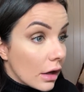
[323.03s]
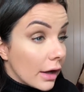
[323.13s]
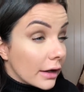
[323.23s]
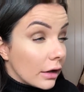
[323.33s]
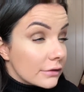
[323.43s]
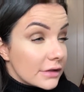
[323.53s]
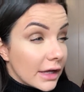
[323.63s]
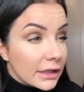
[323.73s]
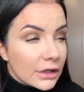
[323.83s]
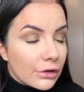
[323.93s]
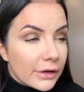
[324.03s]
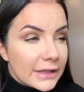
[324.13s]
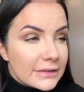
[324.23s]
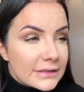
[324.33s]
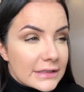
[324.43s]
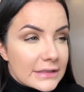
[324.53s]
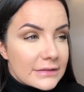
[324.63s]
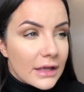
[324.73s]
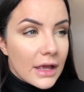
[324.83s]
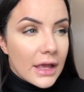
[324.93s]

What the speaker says: I can't see any creases.